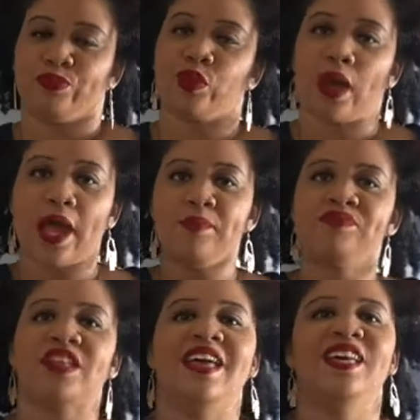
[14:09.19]
Okay,
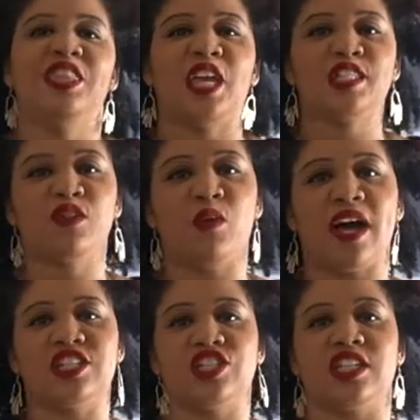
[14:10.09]
thanks for
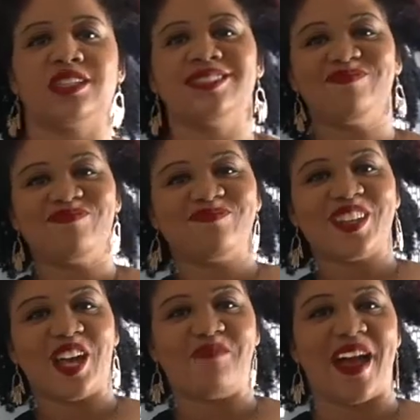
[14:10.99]
watching.
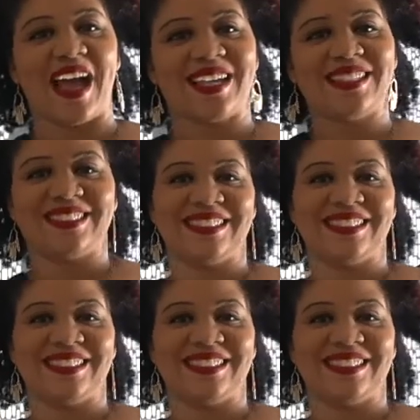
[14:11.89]
Come back.